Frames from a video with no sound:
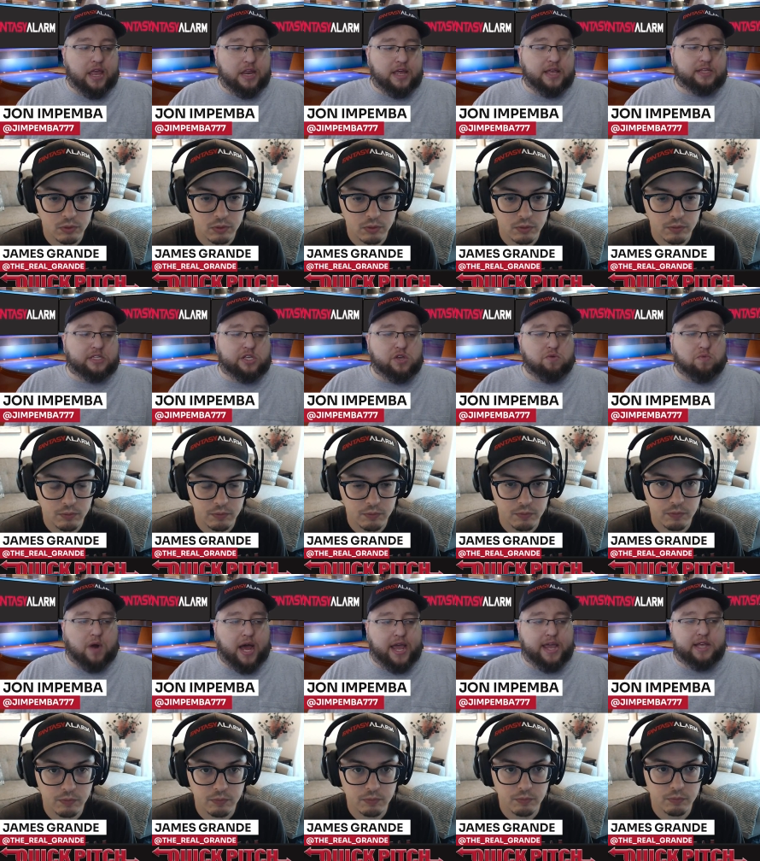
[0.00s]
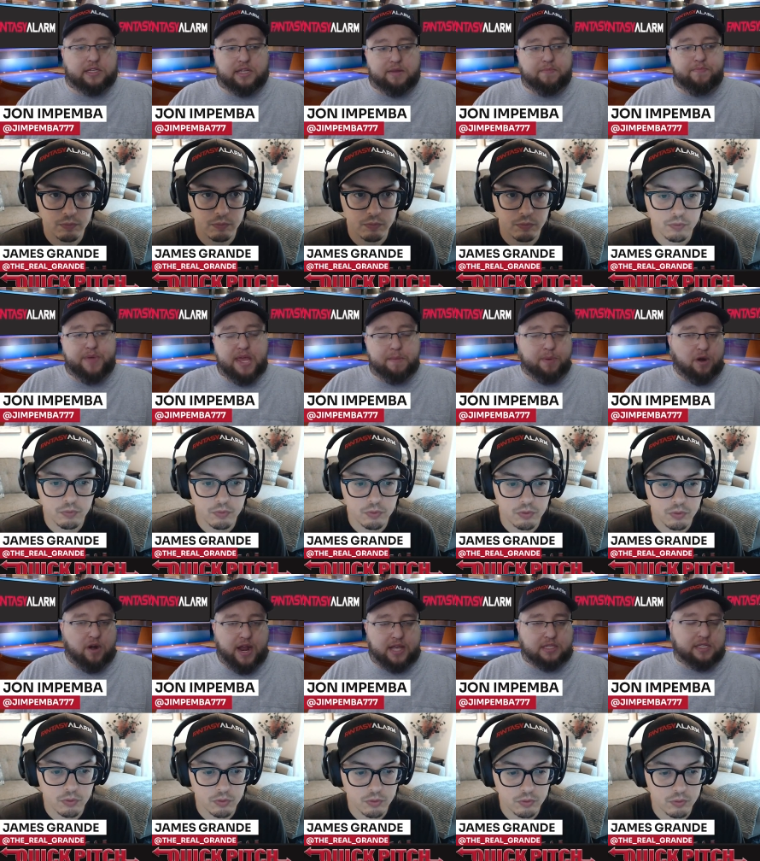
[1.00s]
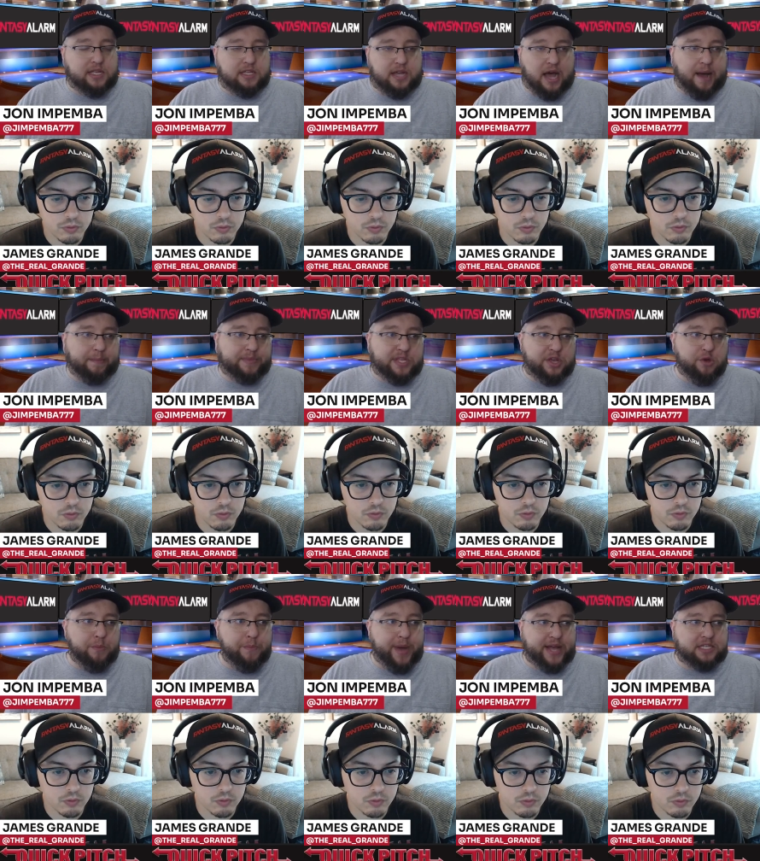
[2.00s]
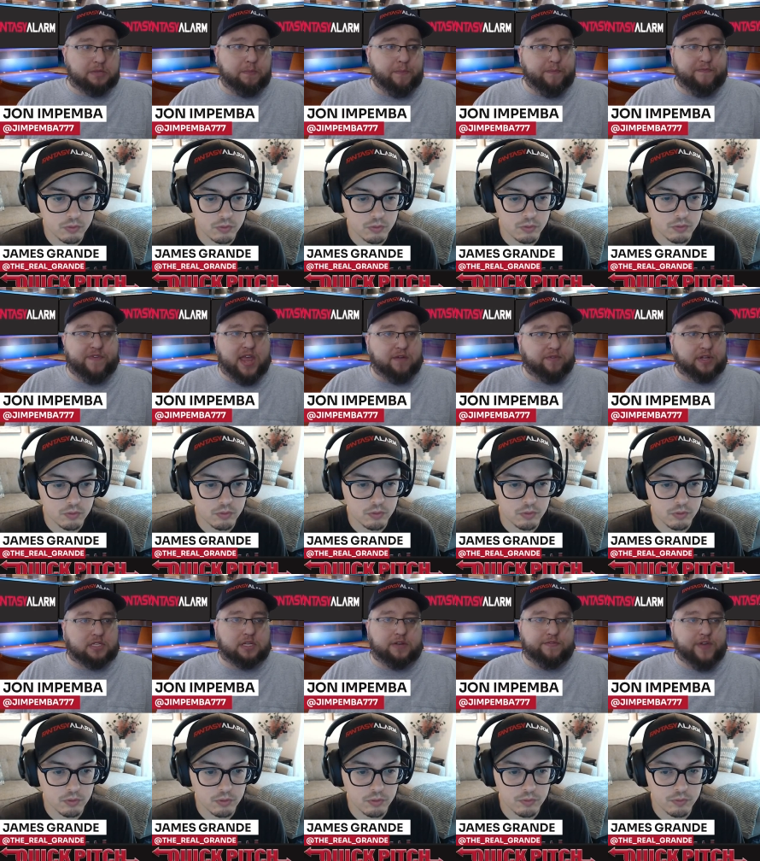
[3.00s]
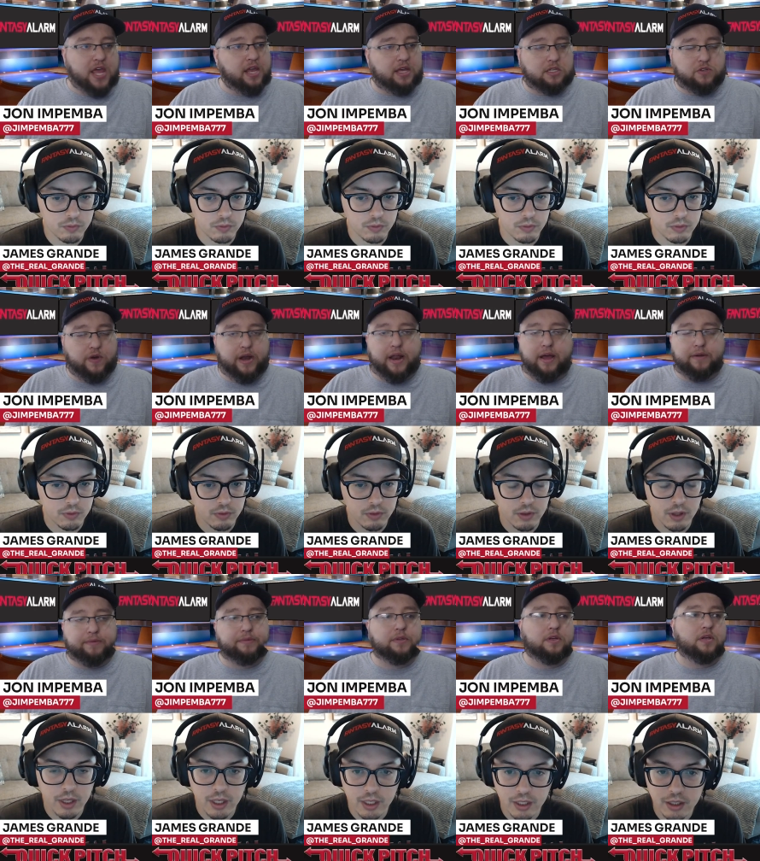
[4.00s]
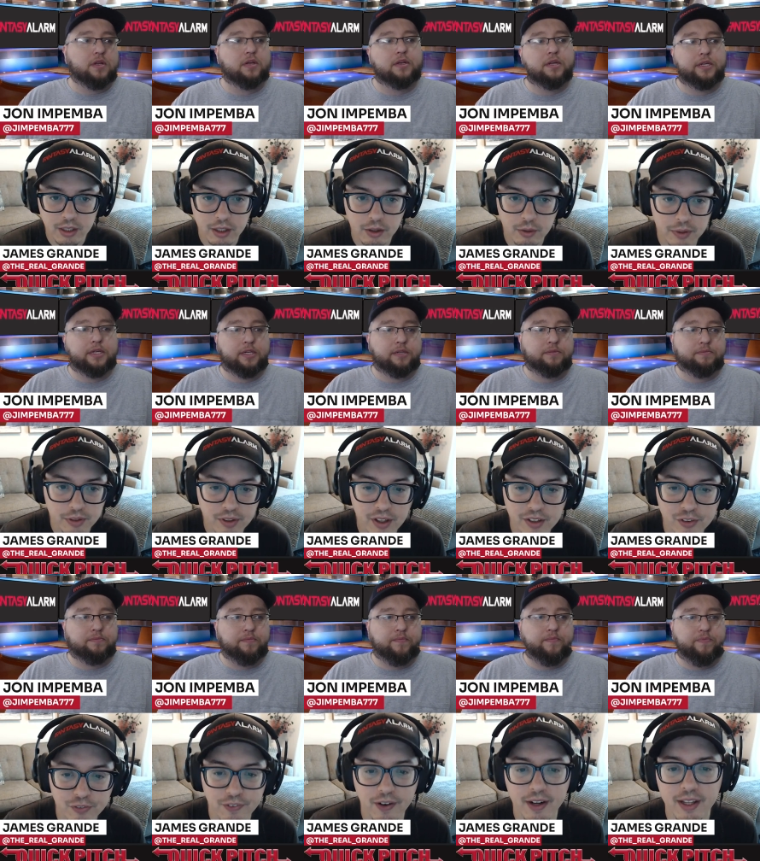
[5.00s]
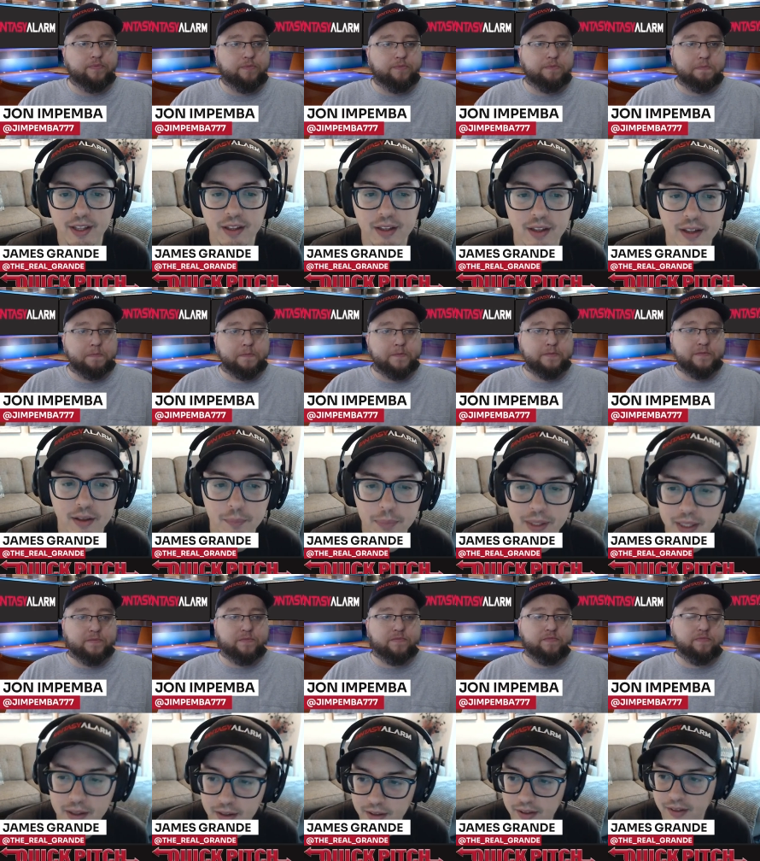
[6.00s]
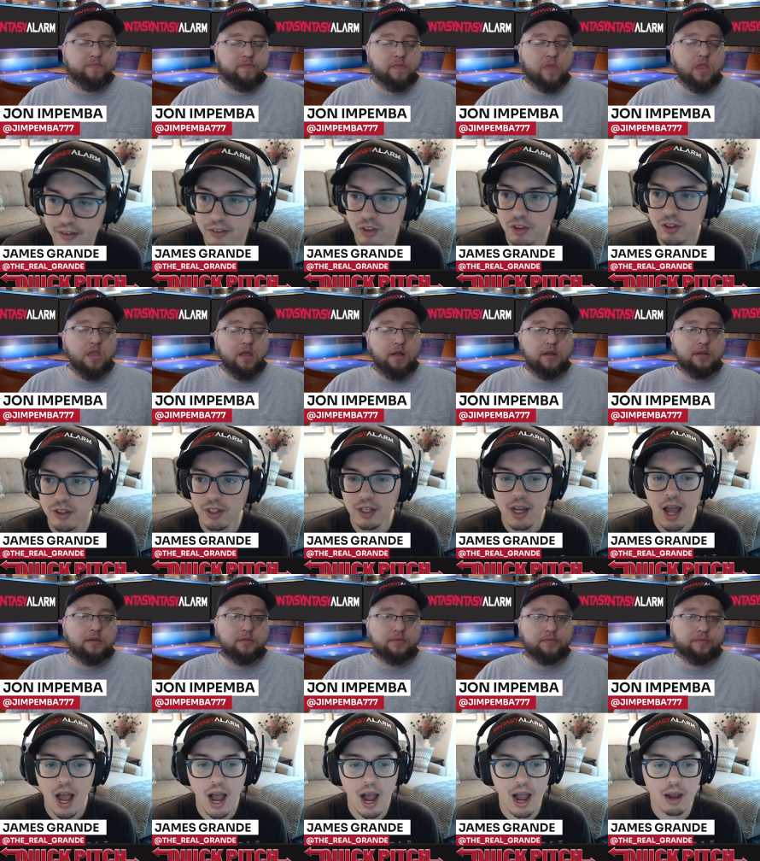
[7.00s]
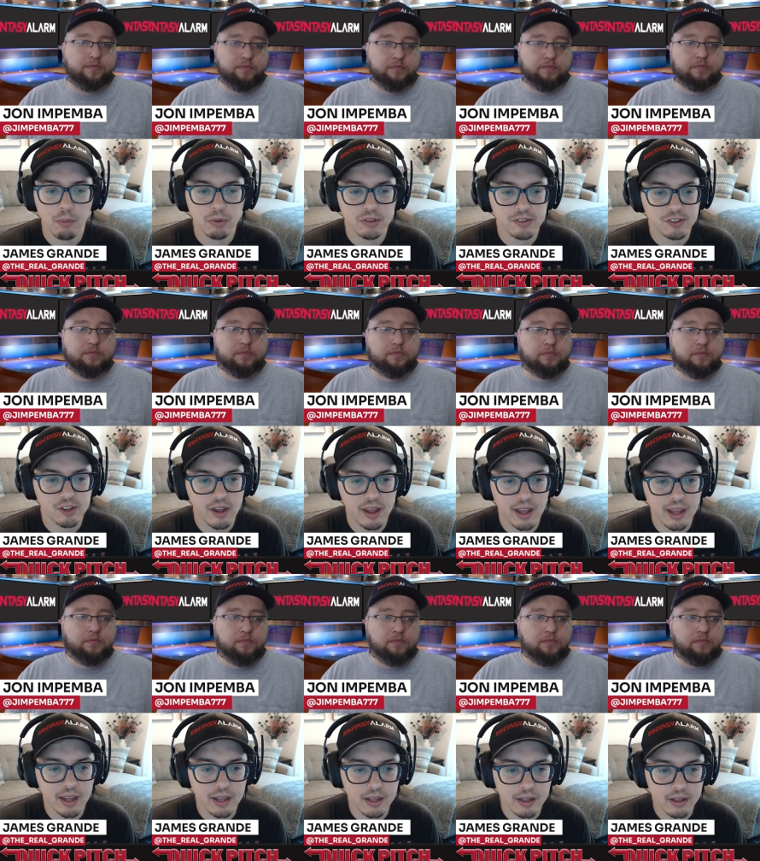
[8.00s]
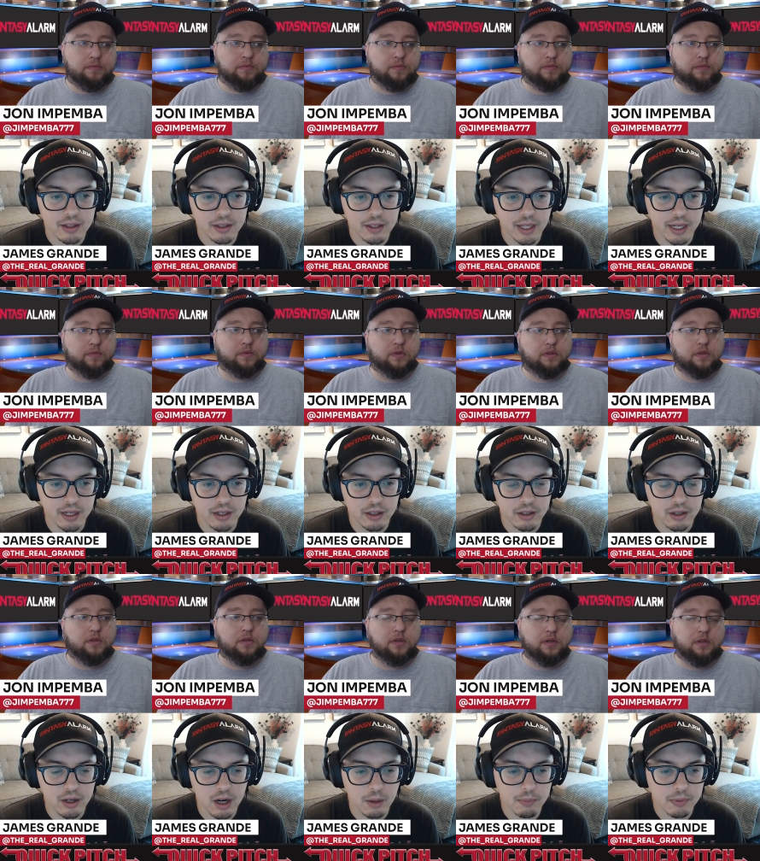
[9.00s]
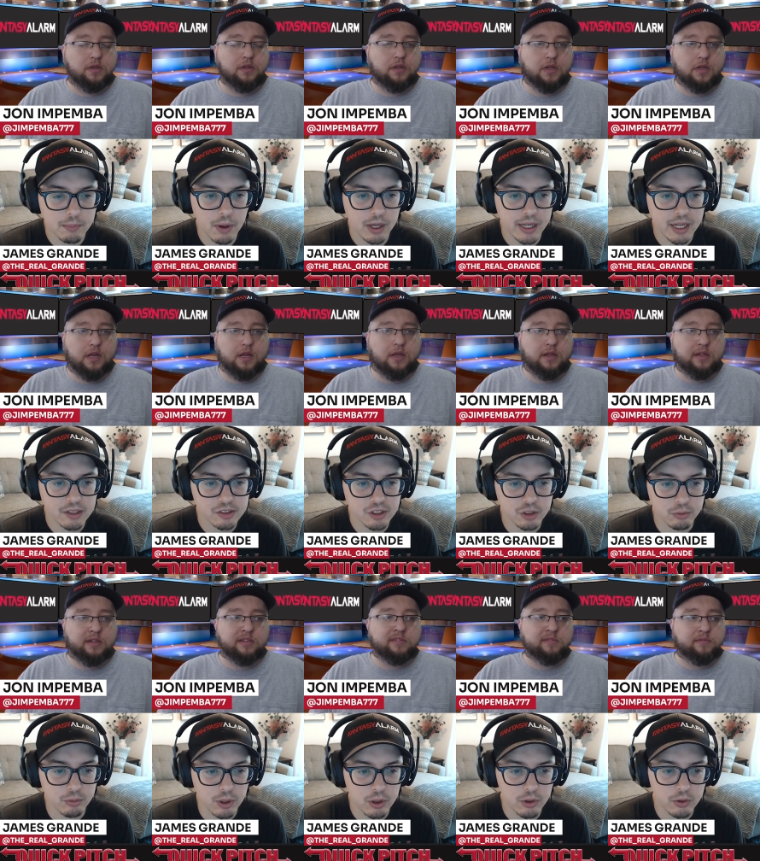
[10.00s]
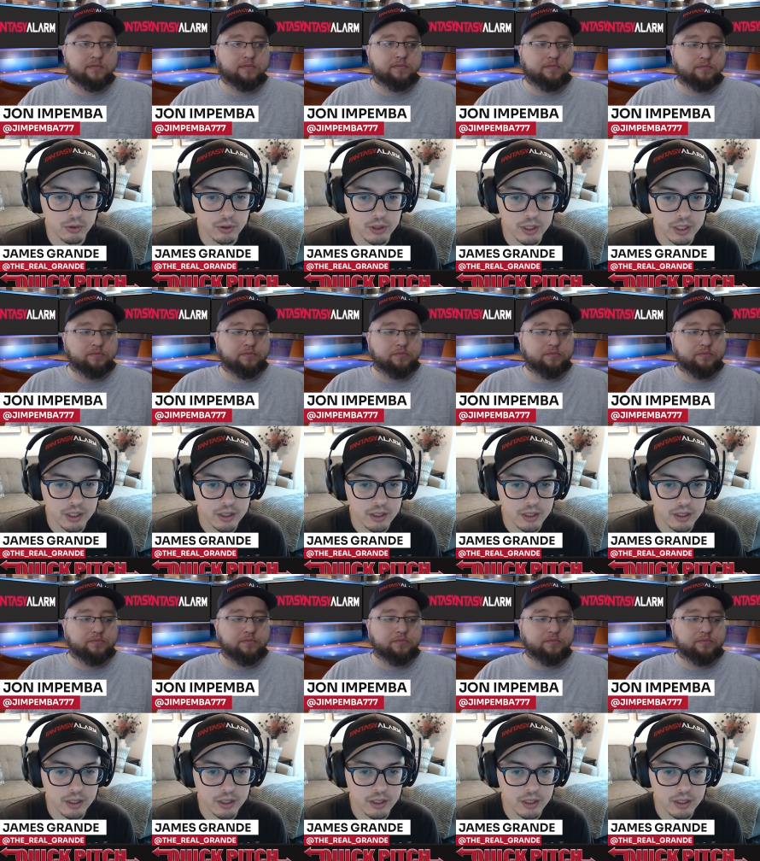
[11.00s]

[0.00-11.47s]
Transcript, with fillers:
Speaker 1: is Urias and Bieber as the top two best favorites in Vegas right now.
Speaker 2: It's funny because I would say Germán Márquez on the road,